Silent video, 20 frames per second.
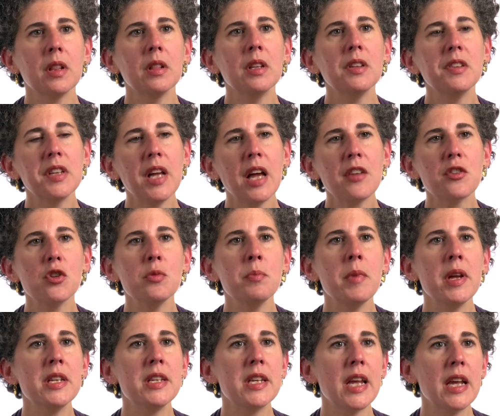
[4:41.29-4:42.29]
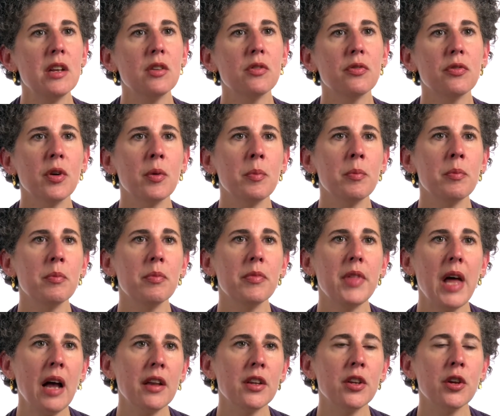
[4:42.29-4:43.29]
The statue may date from
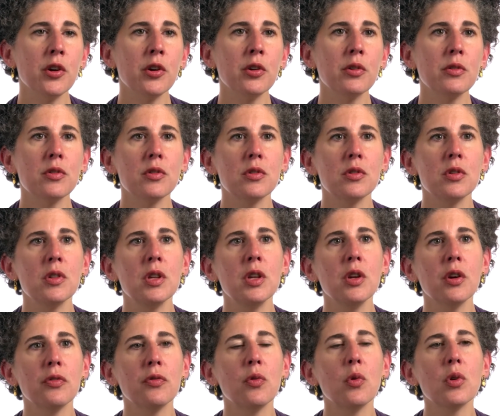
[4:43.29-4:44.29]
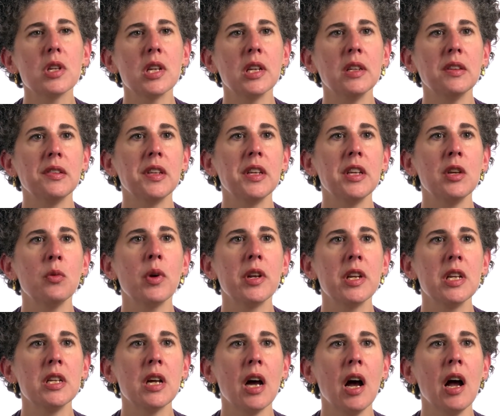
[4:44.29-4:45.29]
that year to the year 14 CE when
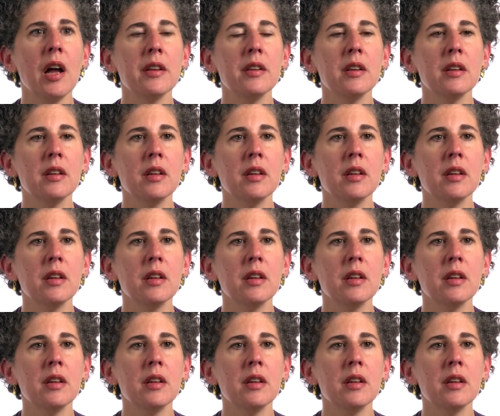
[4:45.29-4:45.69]
he died.